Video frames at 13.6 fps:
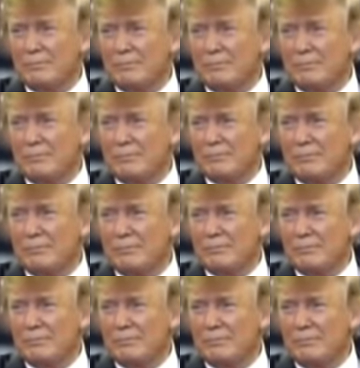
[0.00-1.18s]

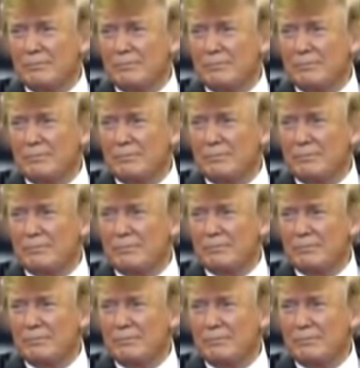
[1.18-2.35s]

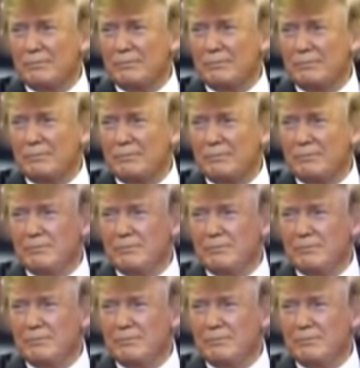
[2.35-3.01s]
The person shown says nothing.